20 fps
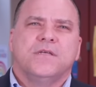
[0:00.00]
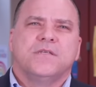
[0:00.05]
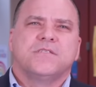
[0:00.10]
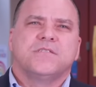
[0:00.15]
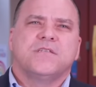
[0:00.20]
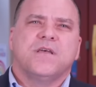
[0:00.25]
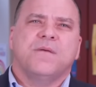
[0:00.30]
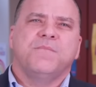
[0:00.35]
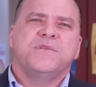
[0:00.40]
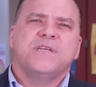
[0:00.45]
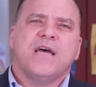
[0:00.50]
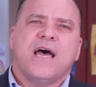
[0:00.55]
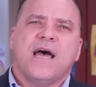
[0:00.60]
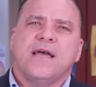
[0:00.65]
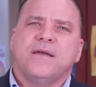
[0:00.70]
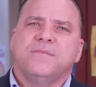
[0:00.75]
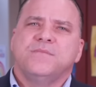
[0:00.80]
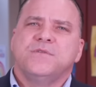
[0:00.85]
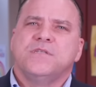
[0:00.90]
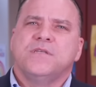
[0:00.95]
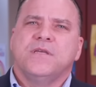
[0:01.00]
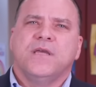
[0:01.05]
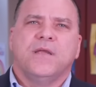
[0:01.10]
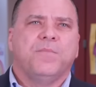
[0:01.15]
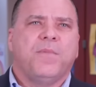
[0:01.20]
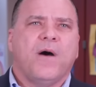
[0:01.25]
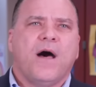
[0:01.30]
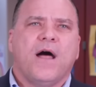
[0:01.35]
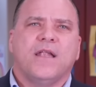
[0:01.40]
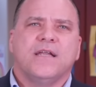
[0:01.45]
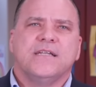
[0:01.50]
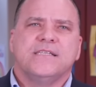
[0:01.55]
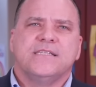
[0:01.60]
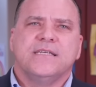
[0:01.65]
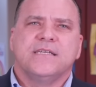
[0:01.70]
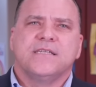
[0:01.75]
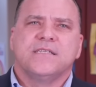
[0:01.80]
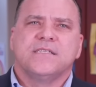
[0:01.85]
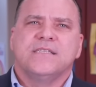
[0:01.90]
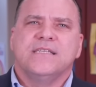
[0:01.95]
Sometimes in
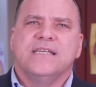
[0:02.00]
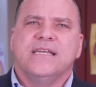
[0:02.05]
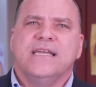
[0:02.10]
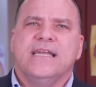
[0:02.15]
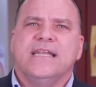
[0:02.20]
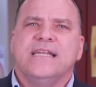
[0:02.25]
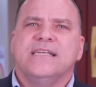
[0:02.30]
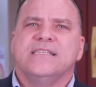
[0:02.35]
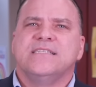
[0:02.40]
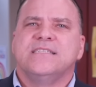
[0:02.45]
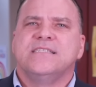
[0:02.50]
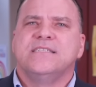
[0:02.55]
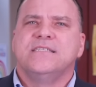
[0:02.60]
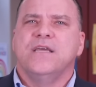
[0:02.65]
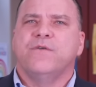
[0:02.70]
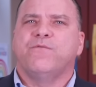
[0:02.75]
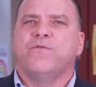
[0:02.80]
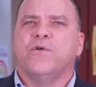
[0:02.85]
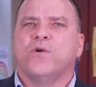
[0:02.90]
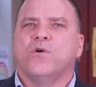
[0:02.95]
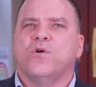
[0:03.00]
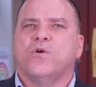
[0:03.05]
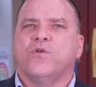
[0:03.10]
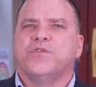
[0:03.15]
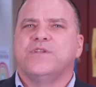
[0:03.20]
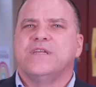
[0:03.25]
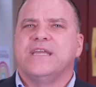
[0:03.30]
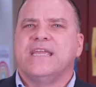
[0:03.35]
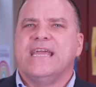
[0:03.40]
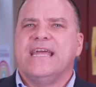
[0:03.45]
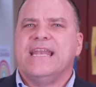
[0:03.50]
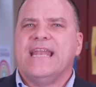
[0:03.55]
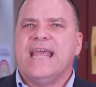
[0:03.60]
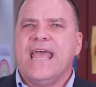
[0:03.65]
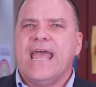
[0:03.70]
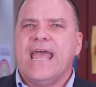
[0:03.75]
politics, it is difficult to get